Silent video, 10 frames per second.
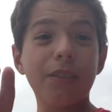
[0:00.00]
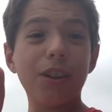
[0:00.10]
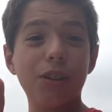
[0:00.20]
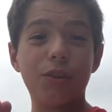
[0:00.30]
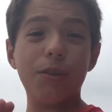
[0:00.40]

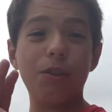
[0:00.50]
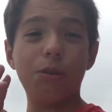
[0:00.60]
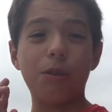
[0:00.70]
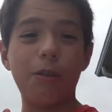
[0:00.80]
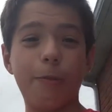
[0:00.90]
For those of you
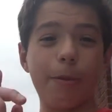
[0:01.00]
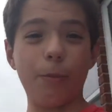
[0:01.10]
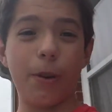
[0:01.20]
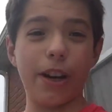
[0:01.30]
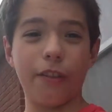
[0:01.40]
who have
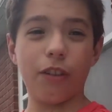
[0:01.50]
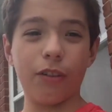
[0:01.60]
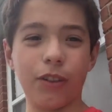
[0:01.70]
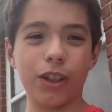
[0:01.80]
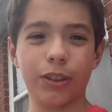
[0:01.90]
been waiting
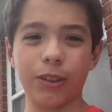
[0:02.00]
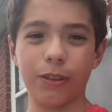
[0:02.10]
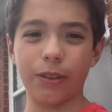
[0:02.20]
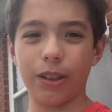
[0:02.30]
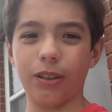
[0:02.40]
for vlogs for
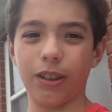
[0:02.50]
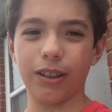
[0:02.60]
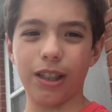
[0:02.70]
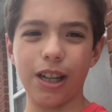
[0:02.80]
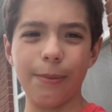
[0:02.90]
a very
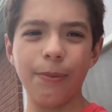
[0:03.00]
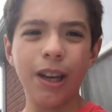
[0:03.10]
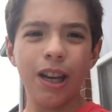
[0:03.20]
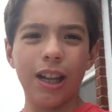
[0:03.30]
long time,